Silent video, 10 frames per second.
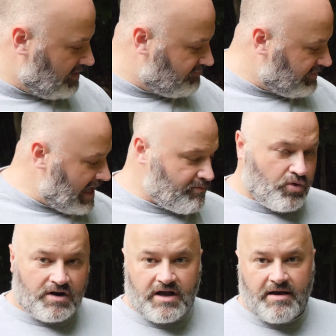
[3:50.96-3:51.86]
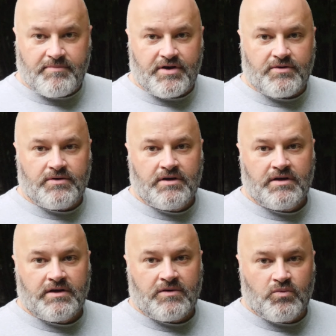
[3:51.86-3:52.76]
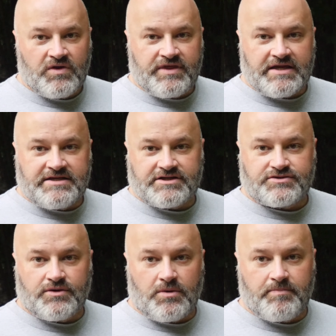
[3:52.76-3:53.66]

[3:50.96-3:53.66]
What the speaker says: the Fly More combo with the additional